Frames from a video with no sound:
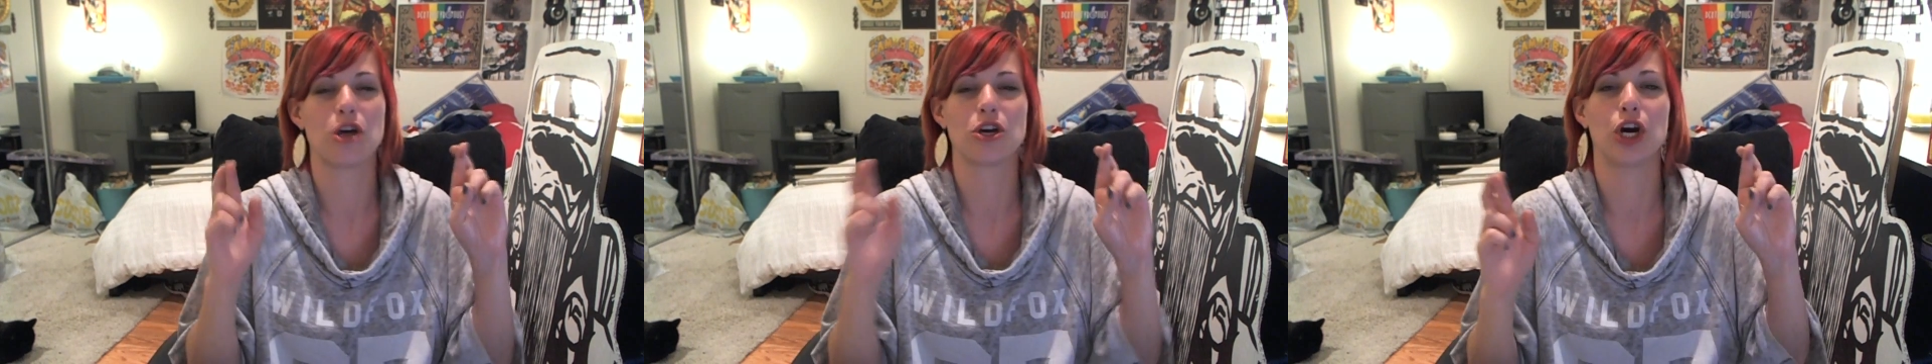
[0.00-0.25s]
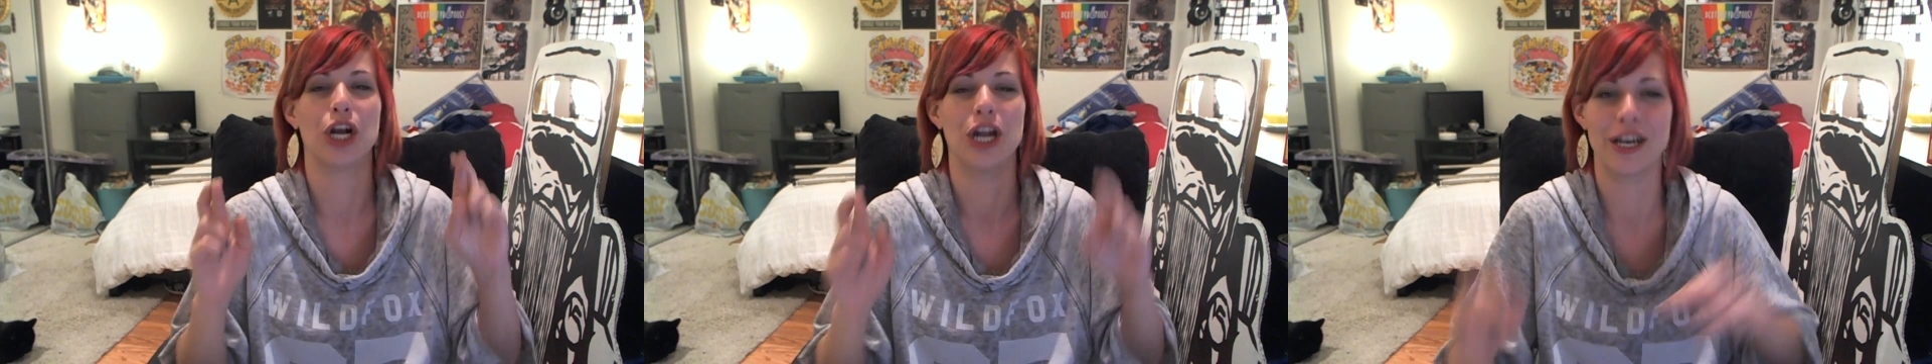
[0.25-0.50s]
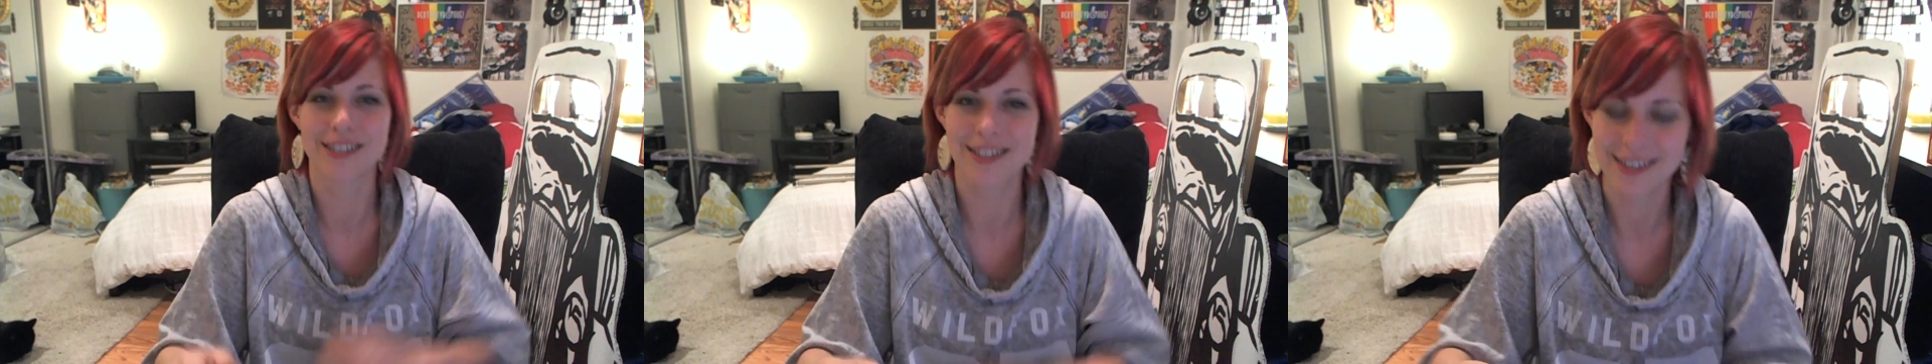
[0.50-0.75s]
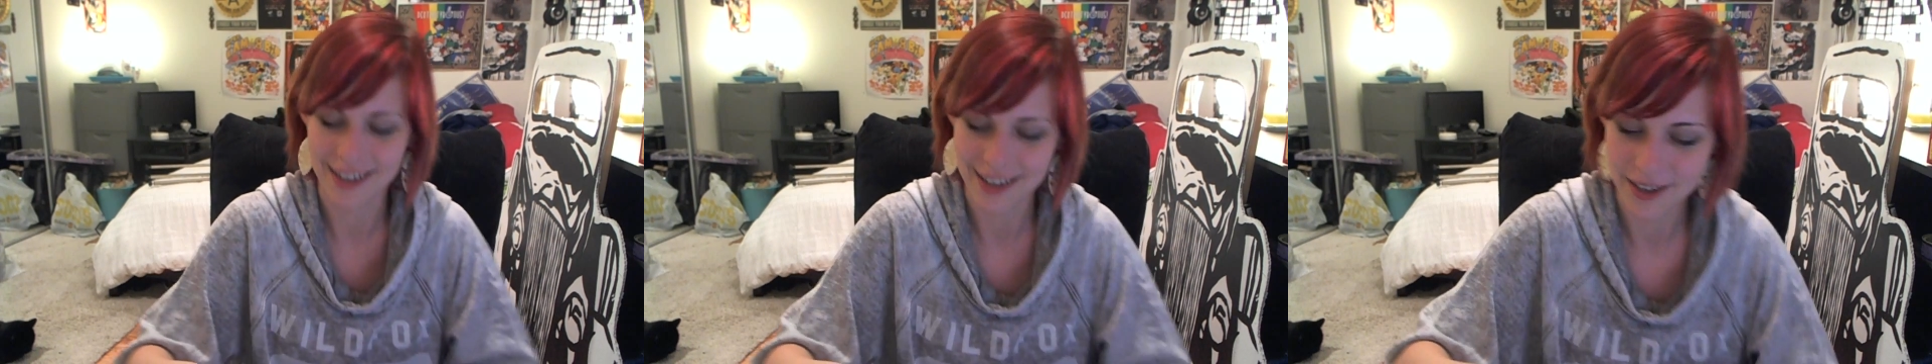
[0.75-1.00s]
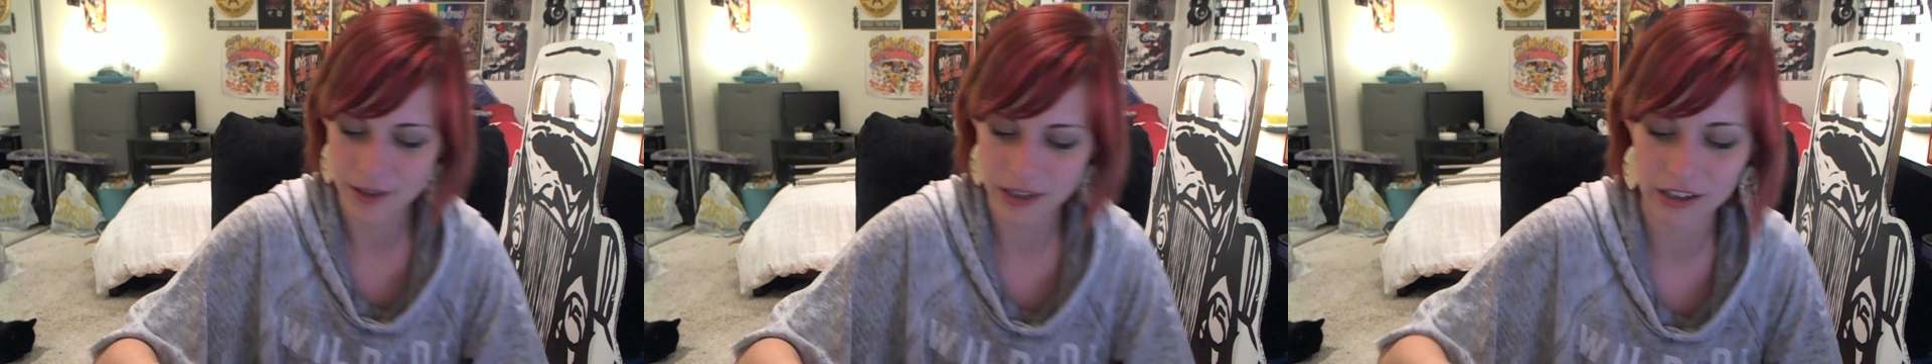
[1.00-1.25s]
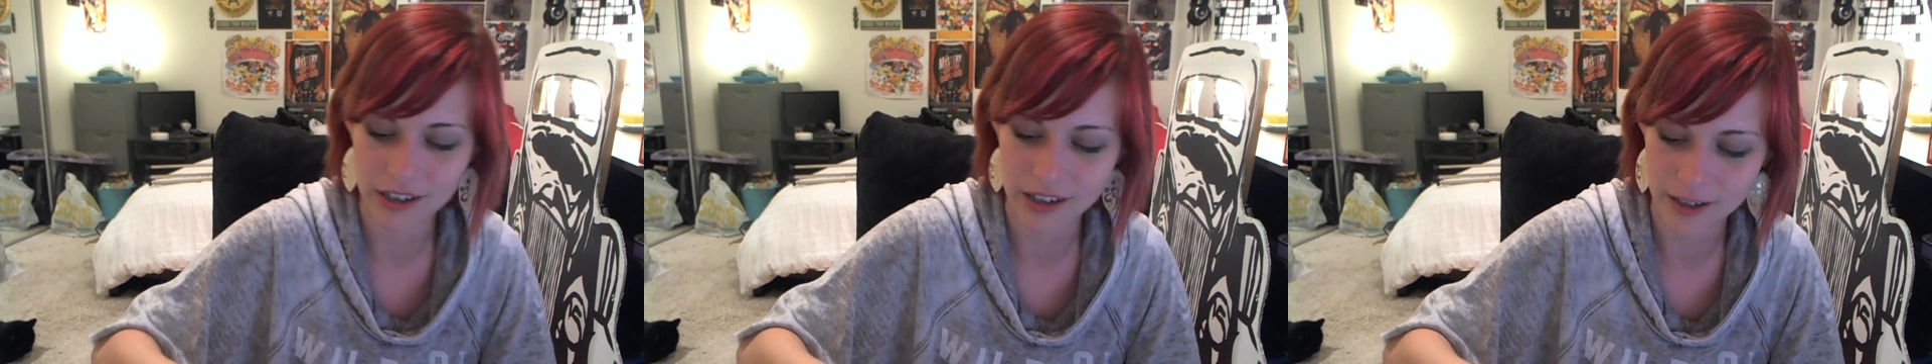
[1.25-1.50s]
Thank goodness.
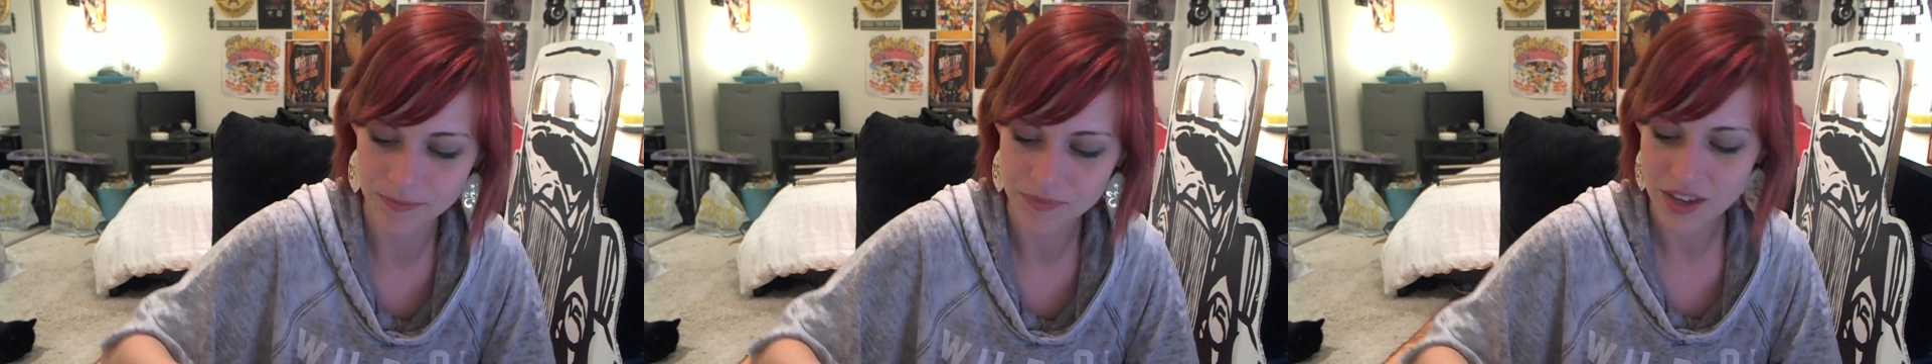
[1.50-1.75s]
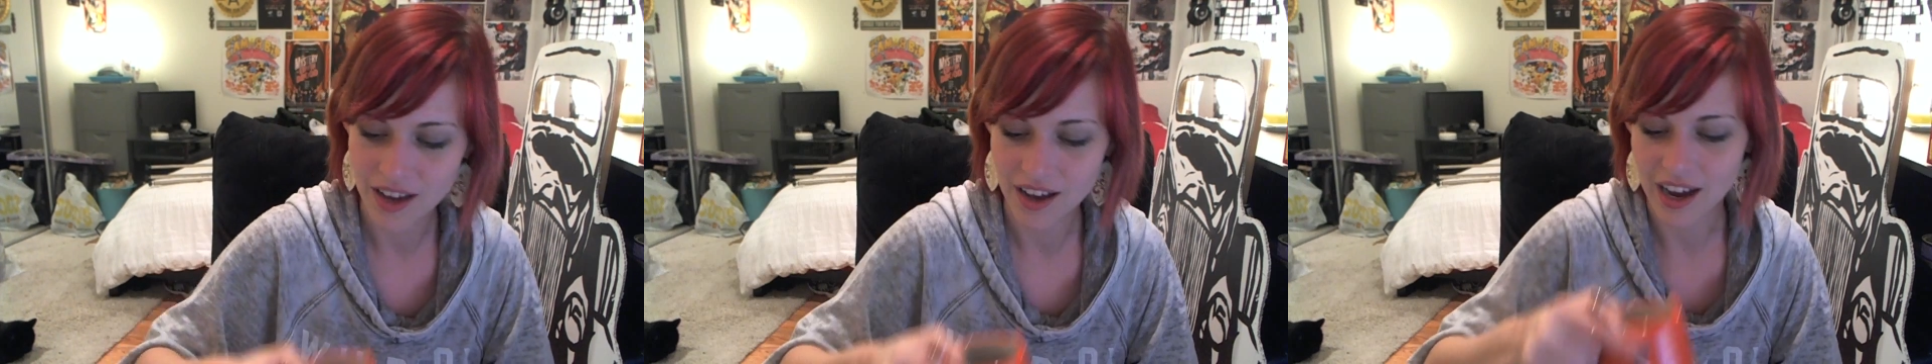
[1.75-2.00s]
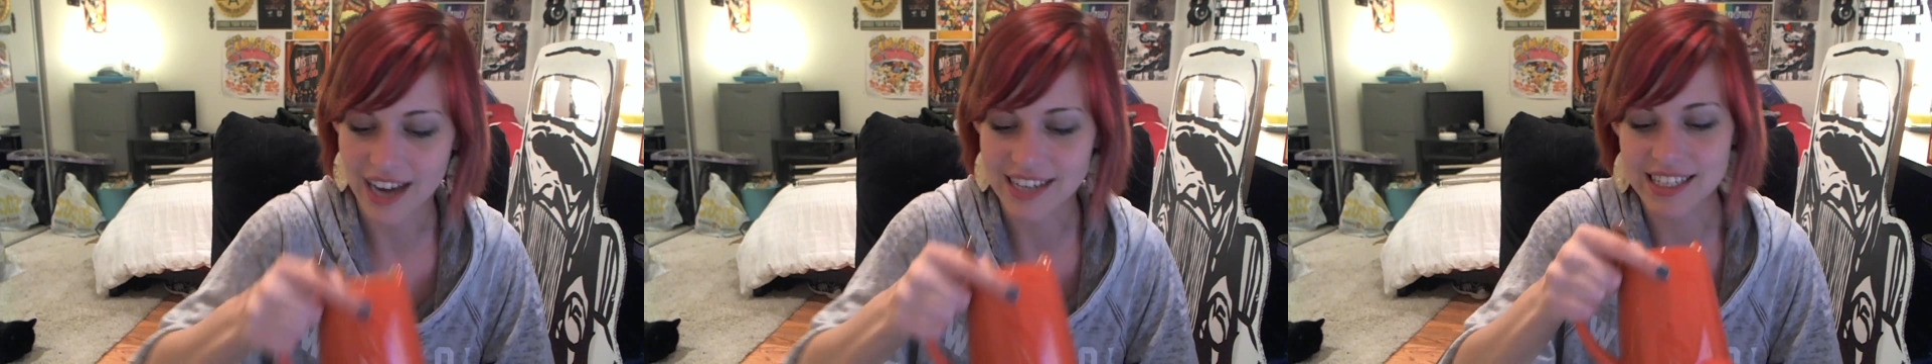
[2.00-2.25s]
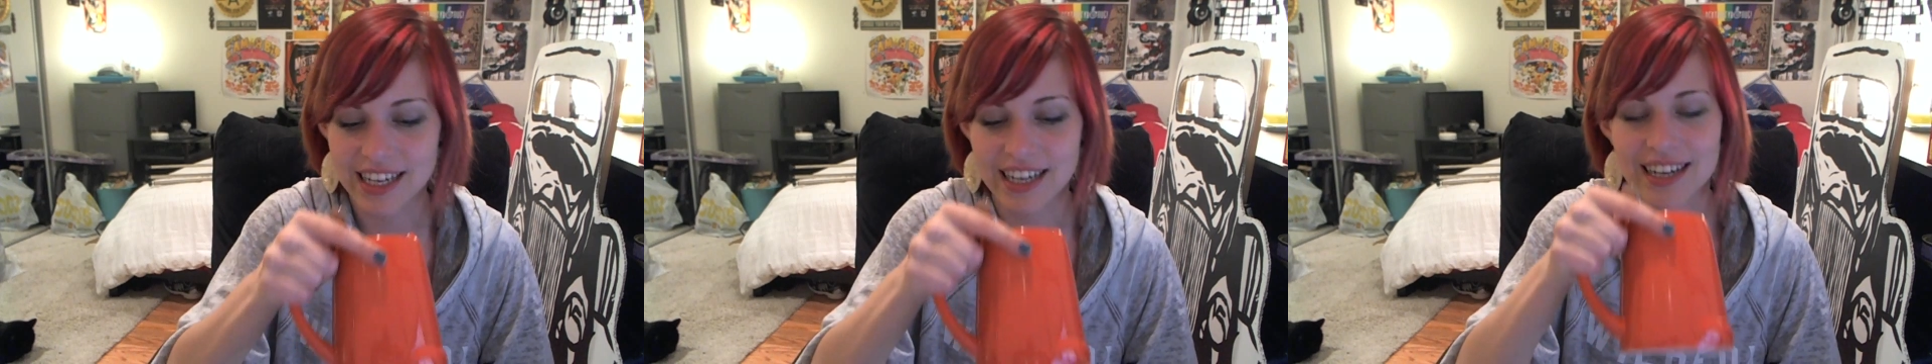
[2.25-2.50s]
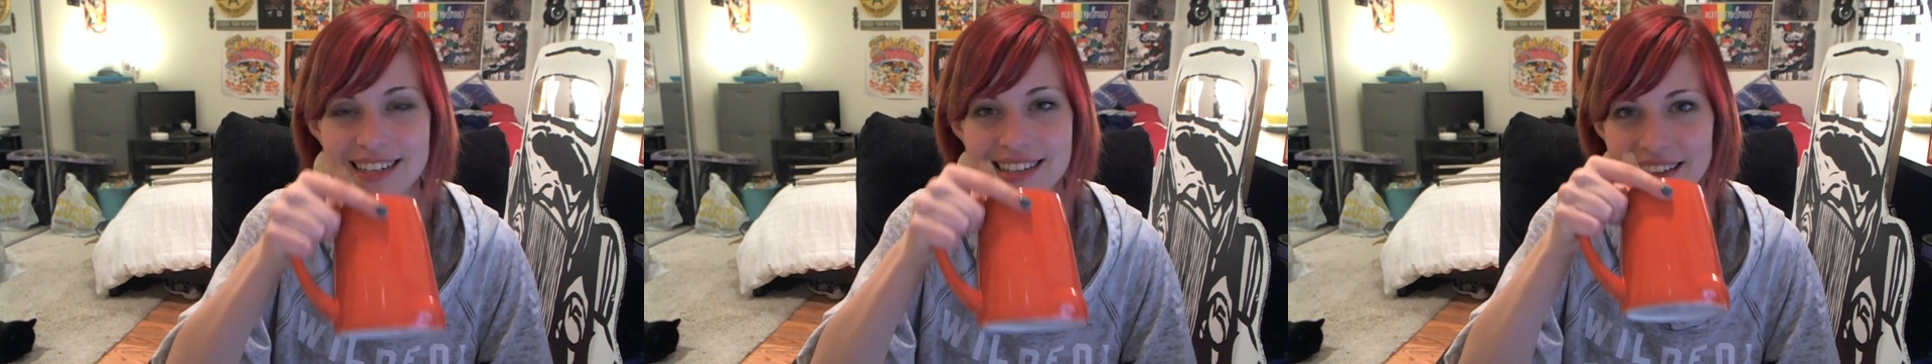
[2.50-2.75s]
Ugh. I did a